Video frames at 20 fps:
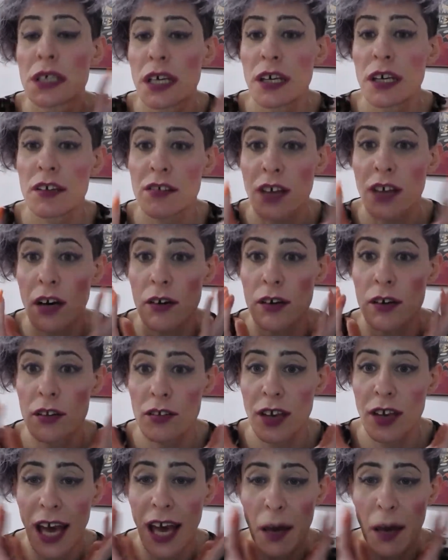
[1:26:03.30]
is going
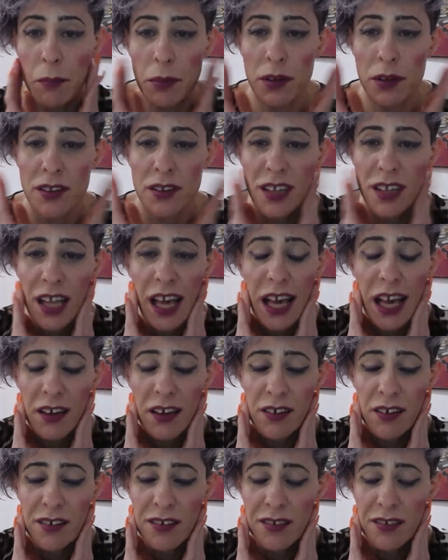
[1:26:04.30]
to happen
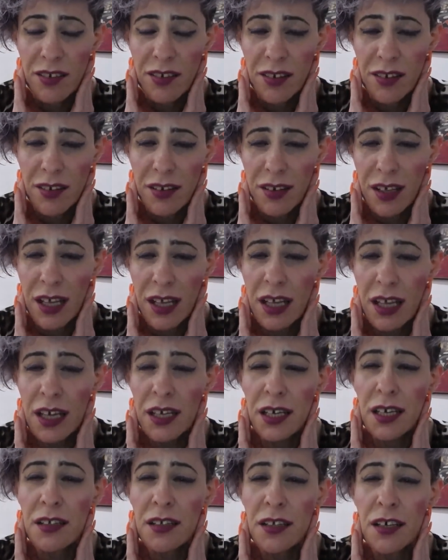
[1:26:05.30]
next.
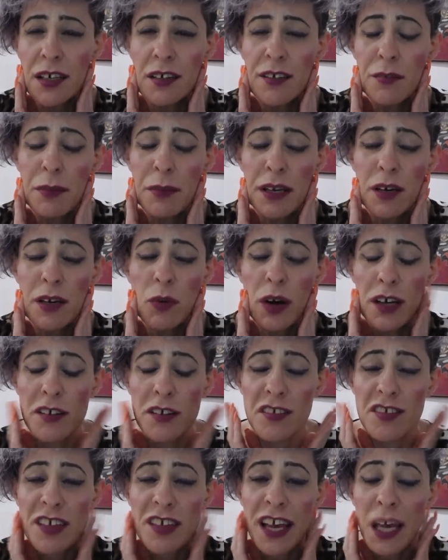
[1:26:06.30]
You need to be
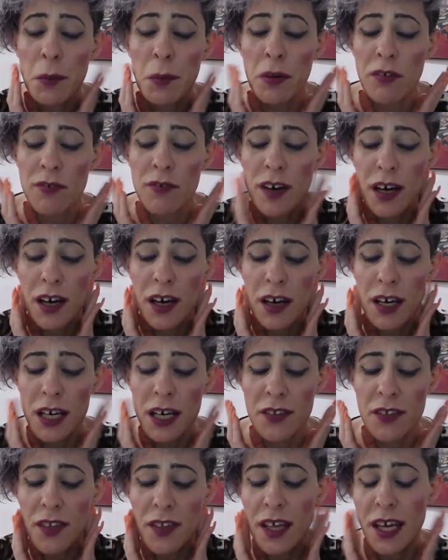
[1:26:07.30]
quite stable for her
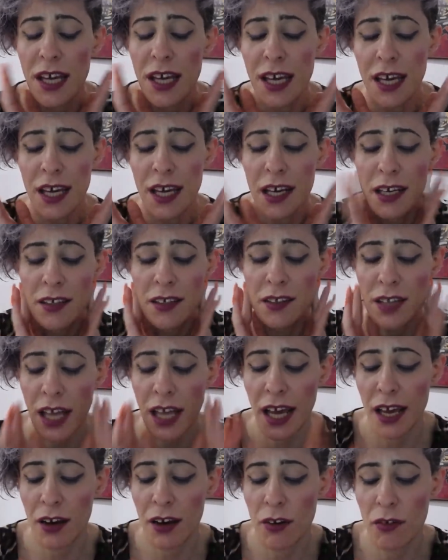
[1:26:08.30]
in the here and
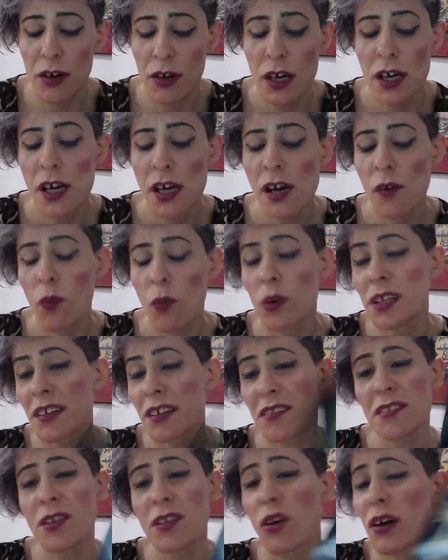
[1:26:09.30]
now. What
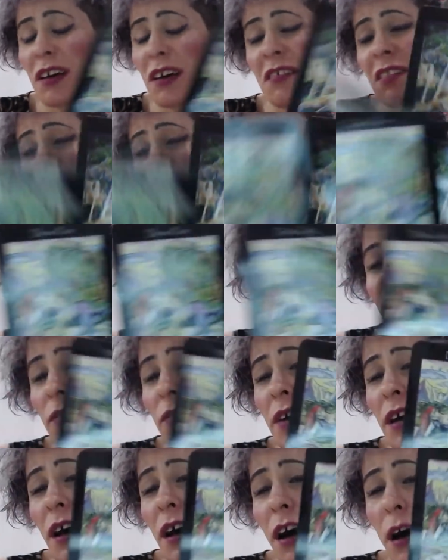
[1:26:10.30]
it's not is the Four
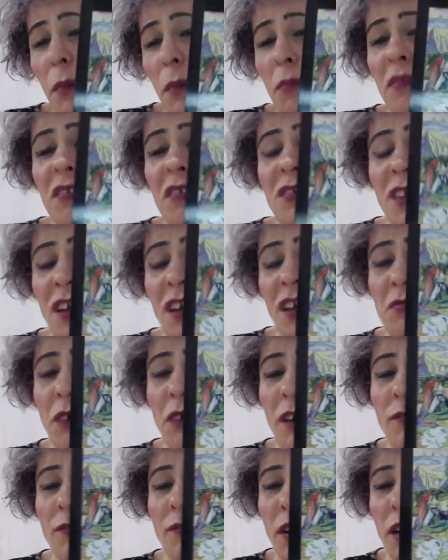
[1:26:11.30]
of Cups. So that's
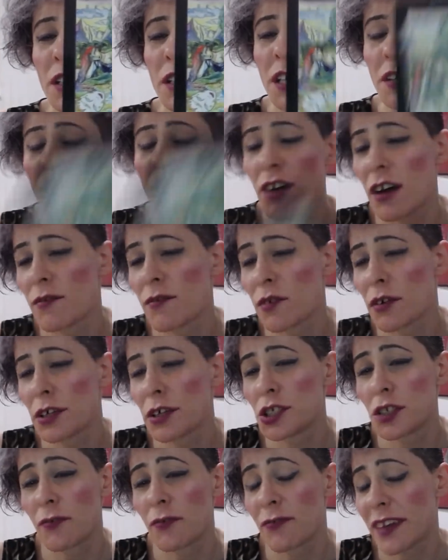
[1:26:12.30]
why I feel you need to
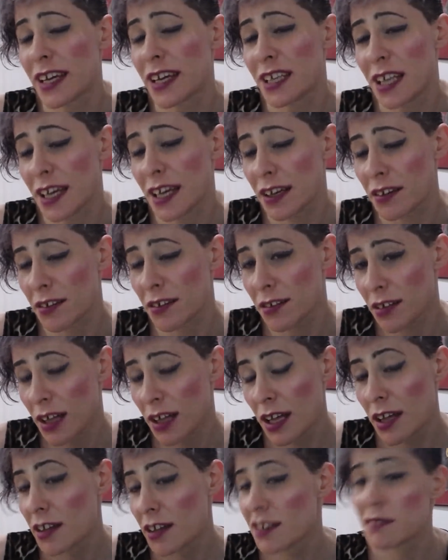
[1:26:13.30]
avoid your feelings,
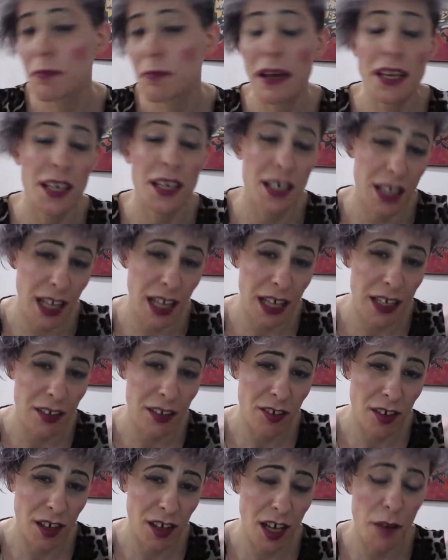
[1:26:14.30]

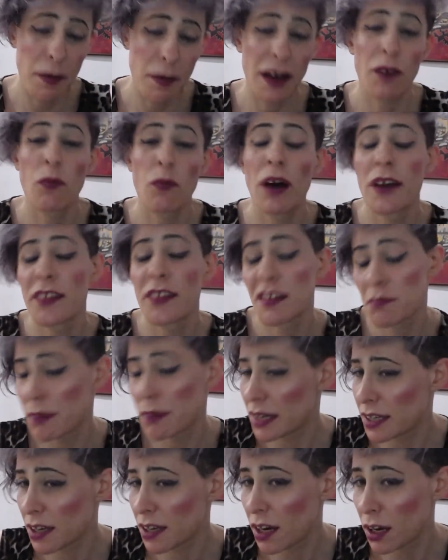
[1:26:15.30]
speculating about where this
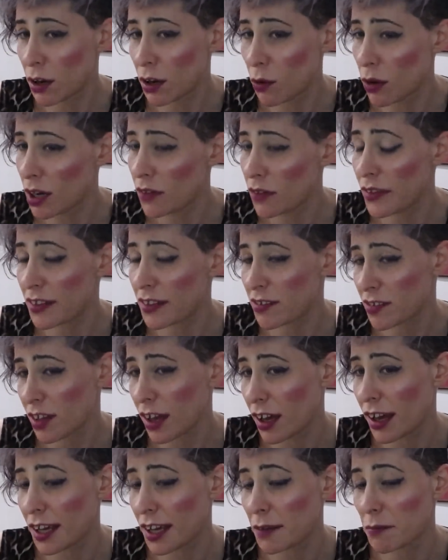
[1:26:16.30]
may go at this
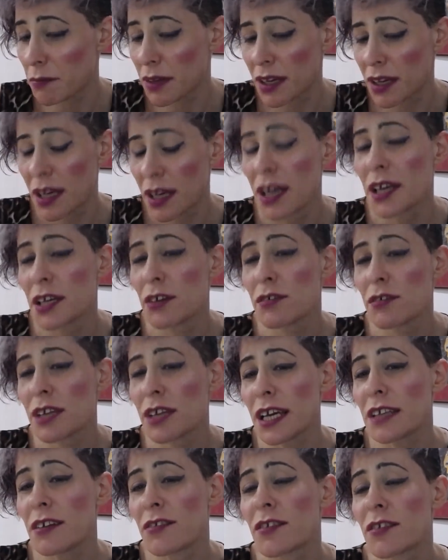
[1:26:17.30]
time. You're
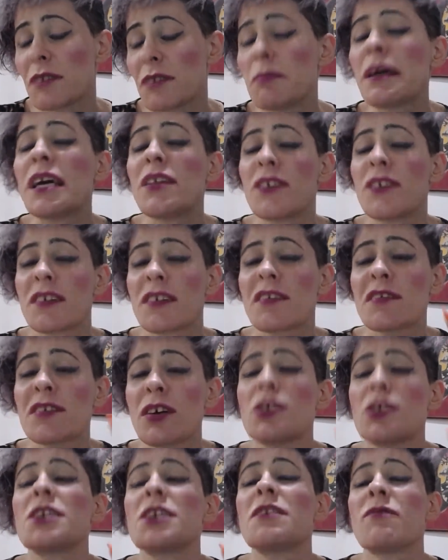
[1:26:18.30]
needed to be this
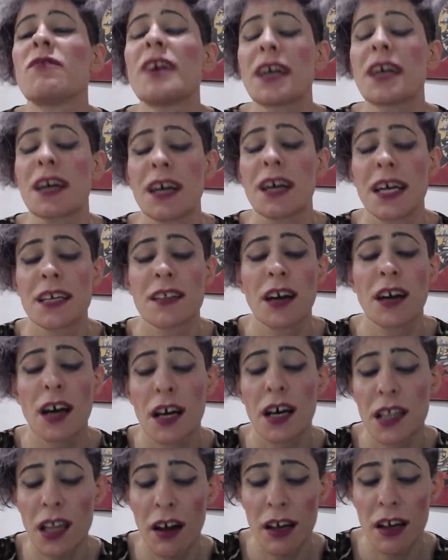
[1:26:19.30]
solid figure in
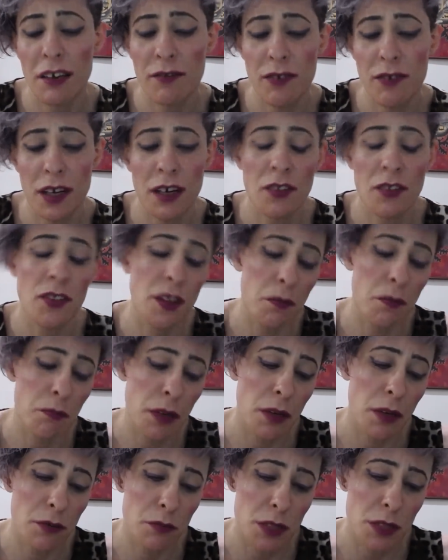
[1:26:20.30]
her life at the
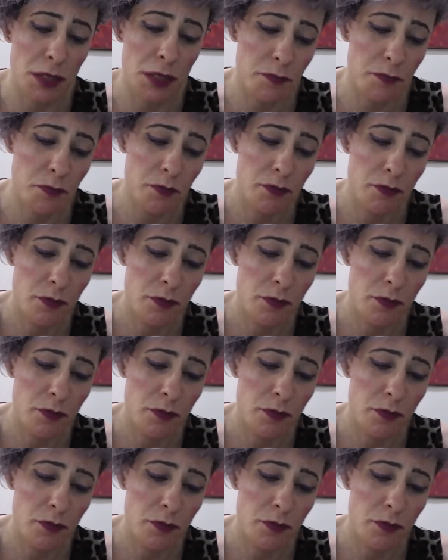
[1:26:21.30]
moment.